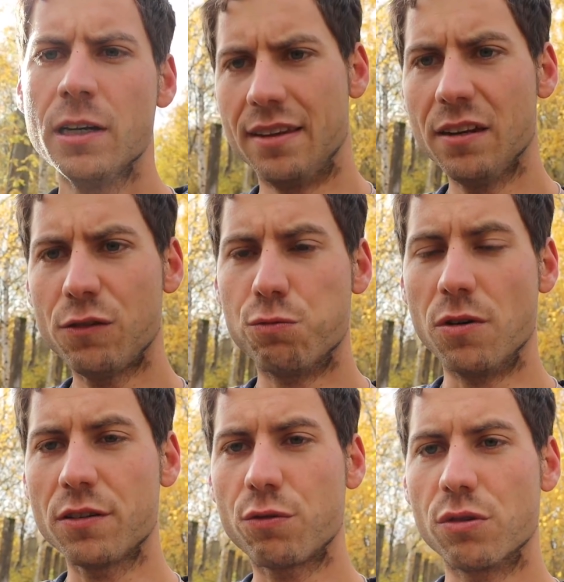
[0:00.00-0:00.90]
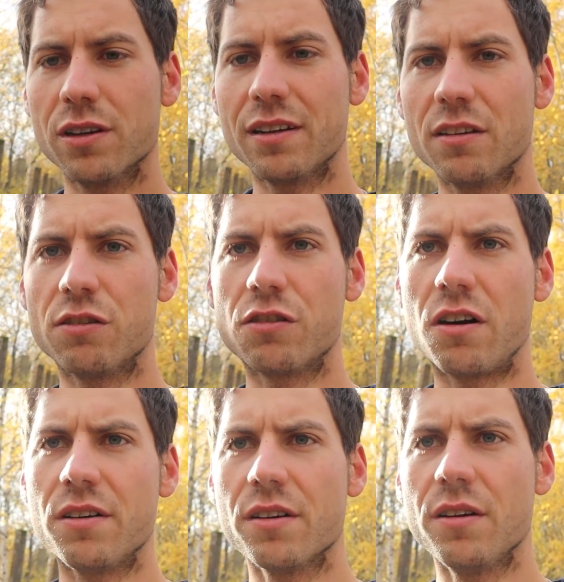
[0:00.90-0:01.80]
This was really the
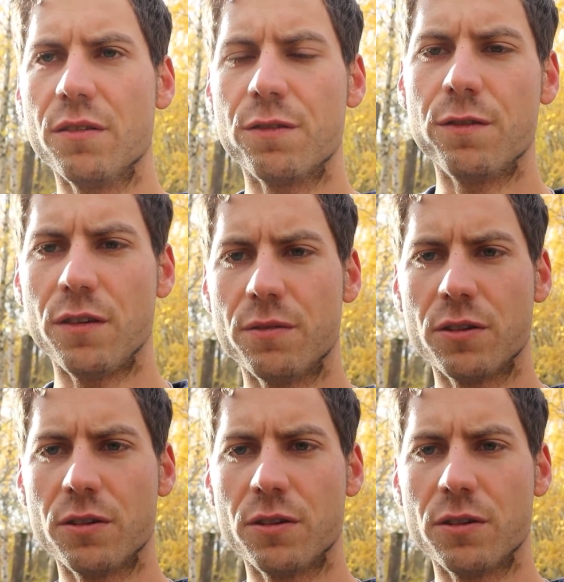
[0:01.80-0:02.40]
start of